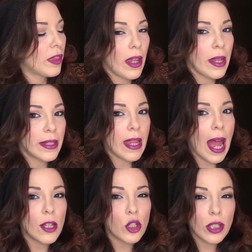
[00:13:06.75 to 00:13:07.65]
it's
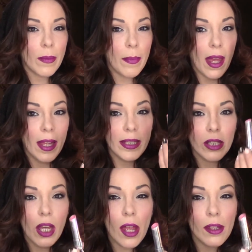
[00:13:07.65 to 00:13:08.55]
not just about, it's
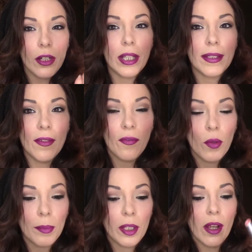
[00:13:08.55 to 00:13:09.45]
the color, it's the
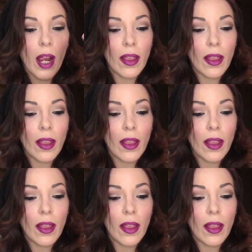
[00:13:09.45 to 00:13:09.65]
formula.